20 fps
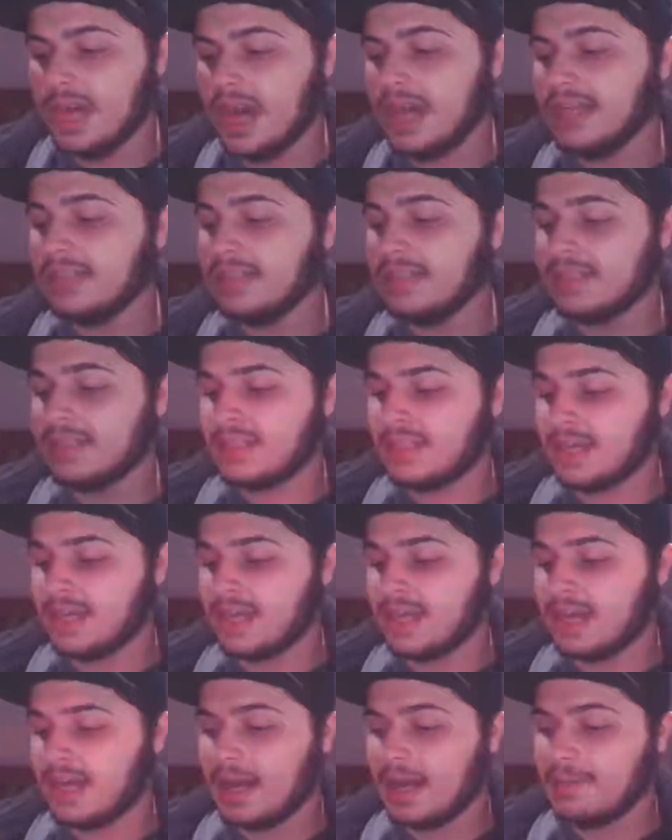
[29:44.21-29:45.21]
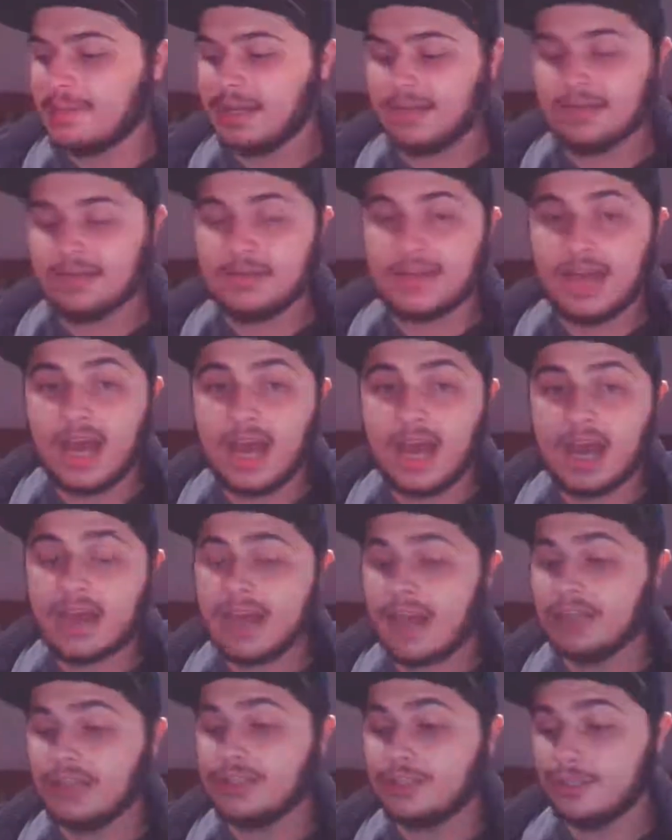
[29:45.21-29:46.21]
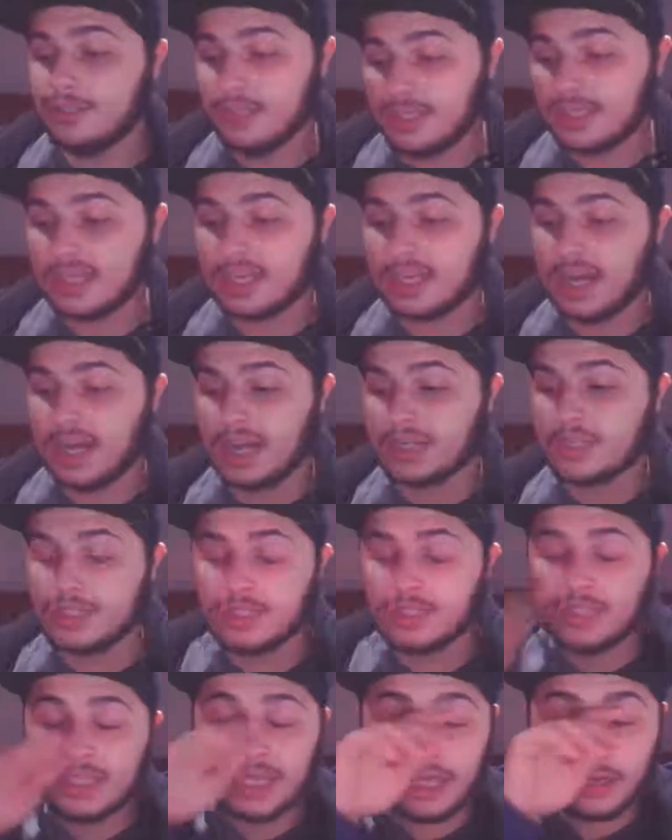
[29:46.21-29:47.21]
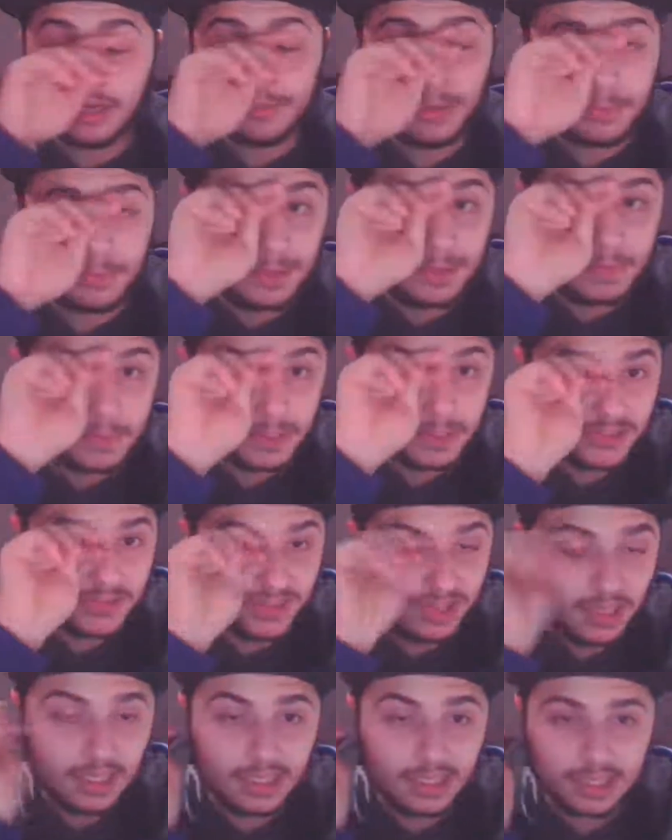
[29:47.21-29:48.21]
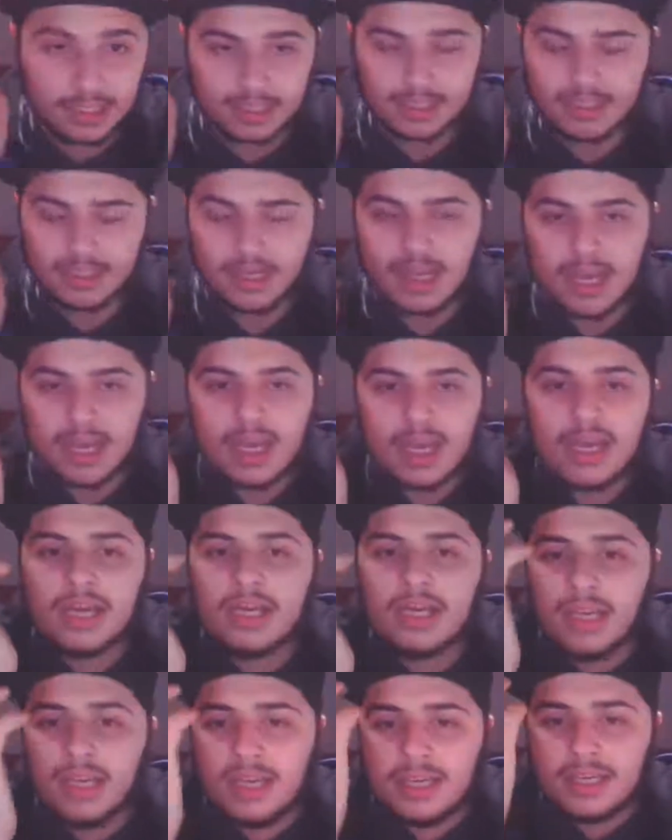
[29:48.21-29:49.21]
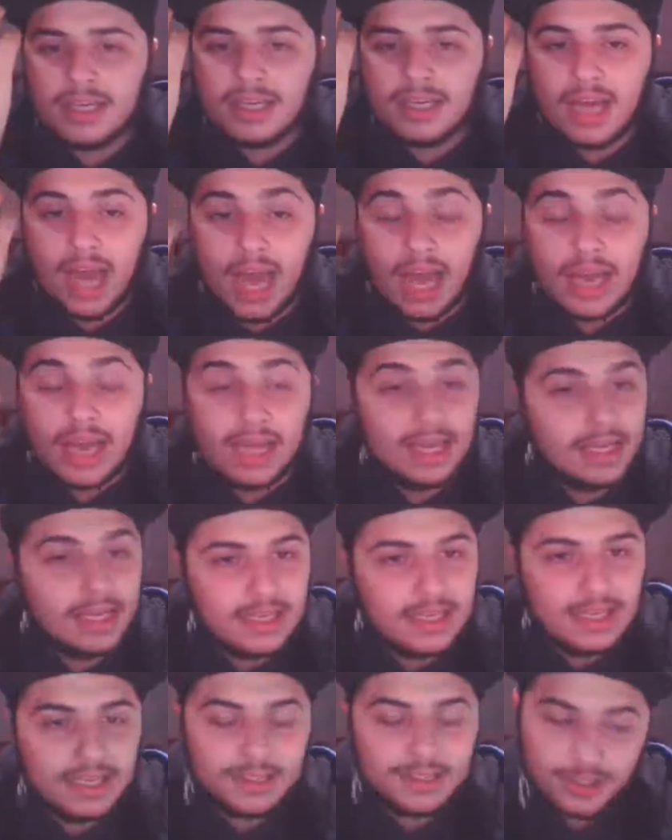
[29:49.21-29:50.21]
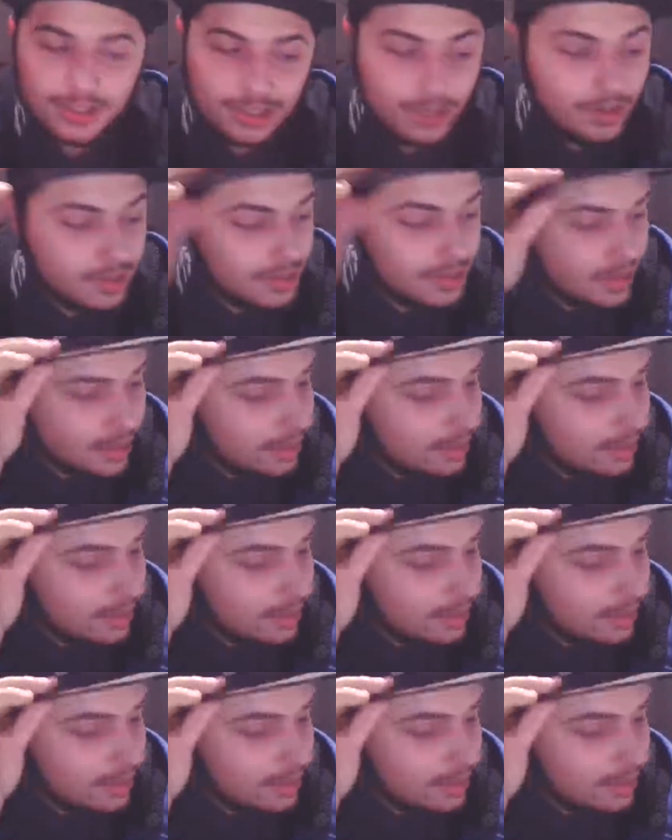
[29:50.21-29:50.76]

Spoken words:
I don't care. I mean, I should care. I should care about people's feelings. It shows